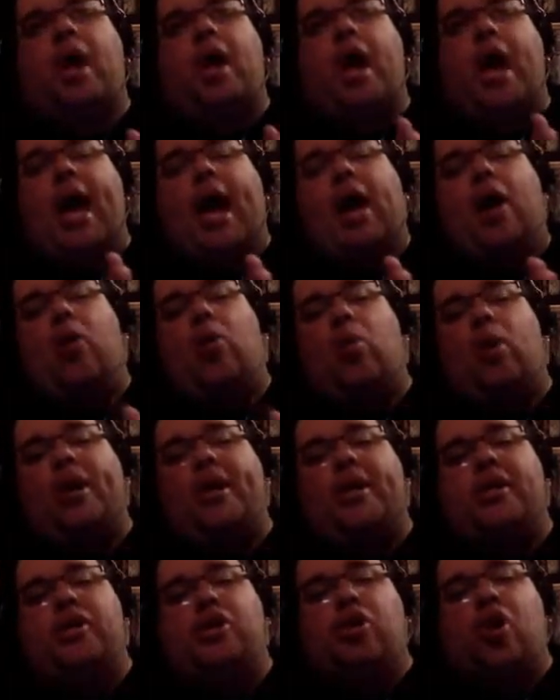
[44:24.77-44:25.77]

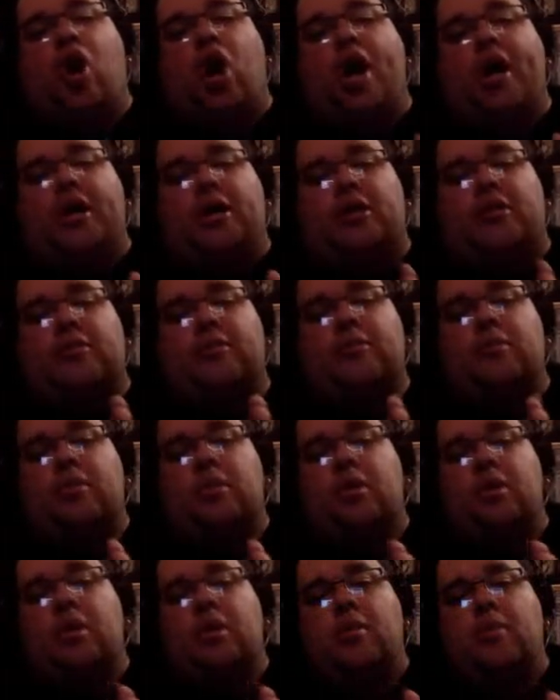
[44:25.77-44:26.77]
Helloween United
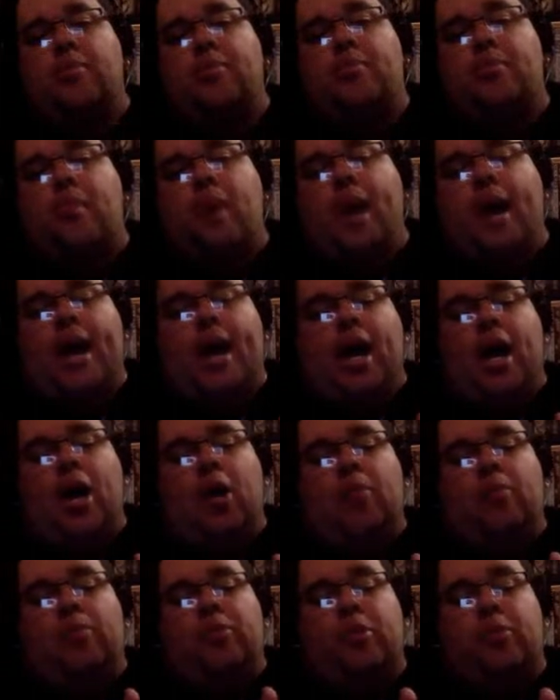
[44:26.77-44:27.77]

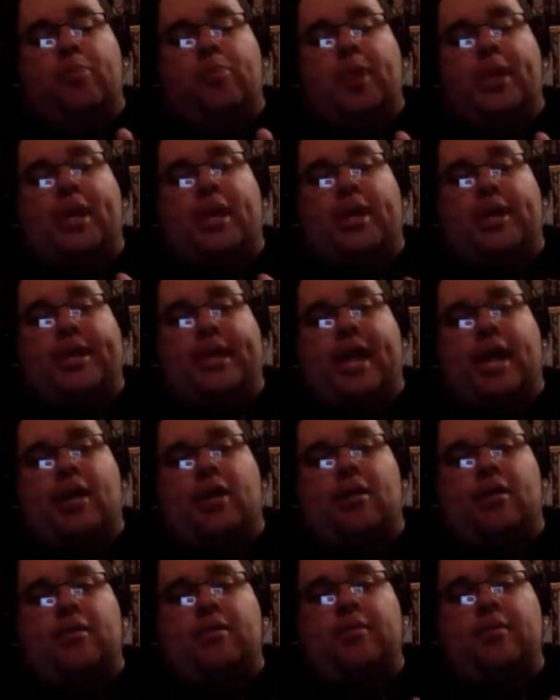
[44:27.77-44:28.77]
um, to yeah. be at that,
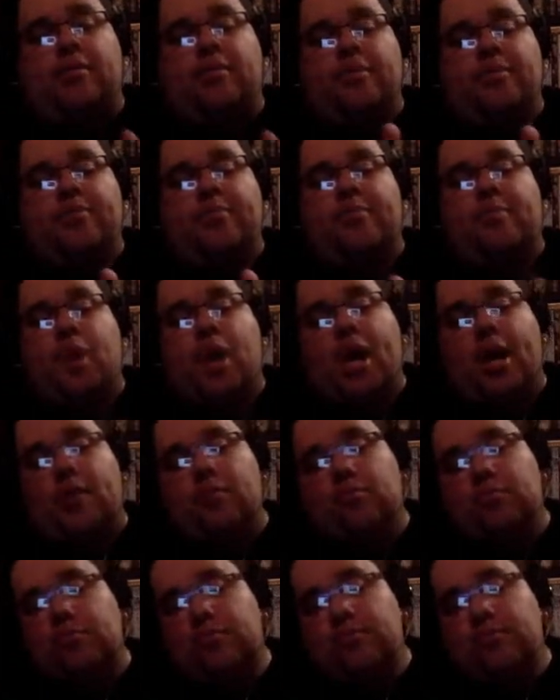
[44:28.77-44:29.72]
but